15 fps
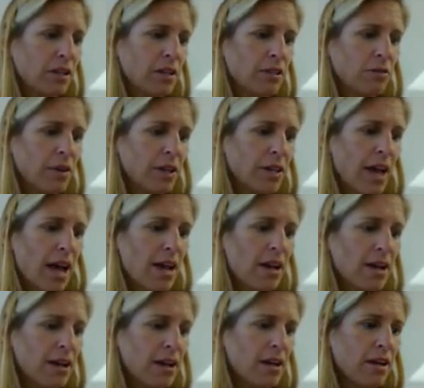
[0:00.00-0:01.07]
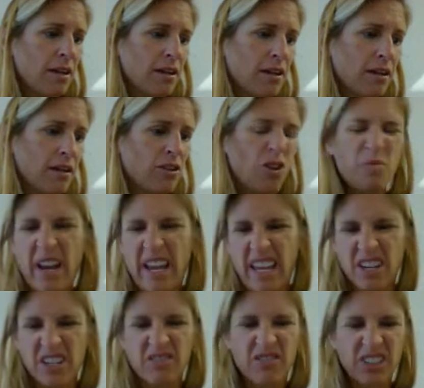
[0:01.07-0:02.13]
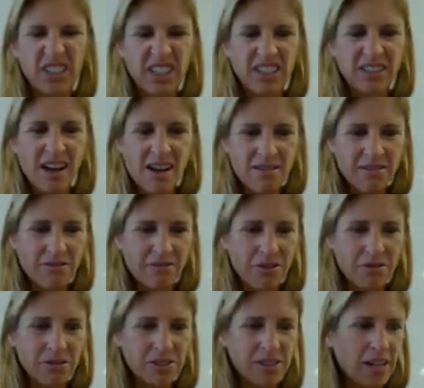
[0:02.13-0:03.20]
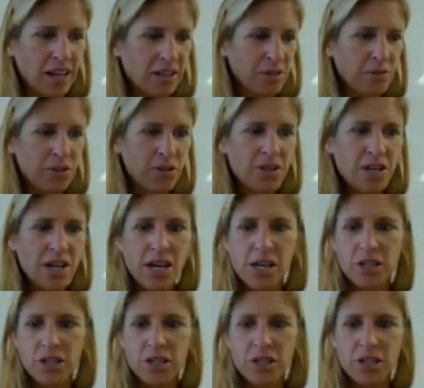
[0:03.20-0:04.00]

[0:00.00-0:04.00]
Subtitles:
Do I get, nope, I get a really long gross decimal.